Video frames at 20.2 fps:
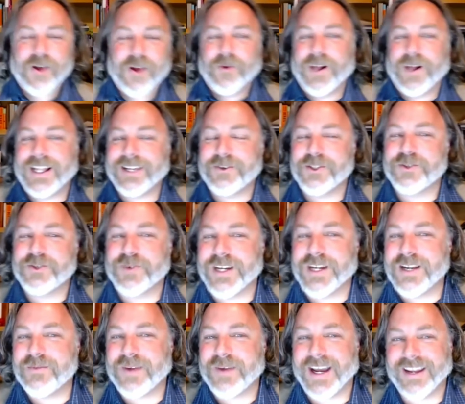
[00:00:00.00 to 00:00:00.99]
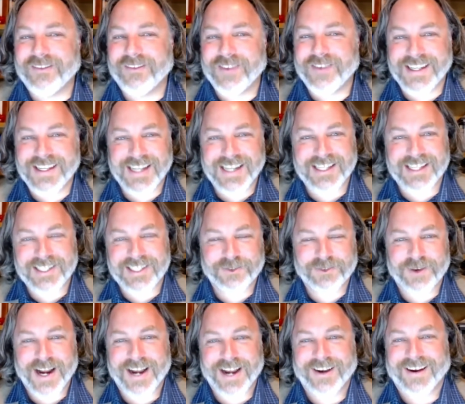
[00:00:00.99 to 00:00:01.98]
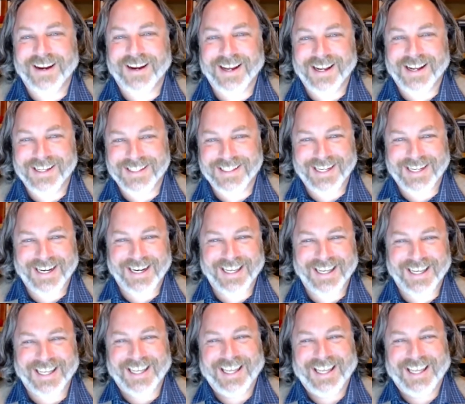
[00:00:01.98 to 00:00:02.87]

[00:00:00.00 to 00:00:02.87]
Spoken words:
Well, it was written by a fantastic writer, I gotta say.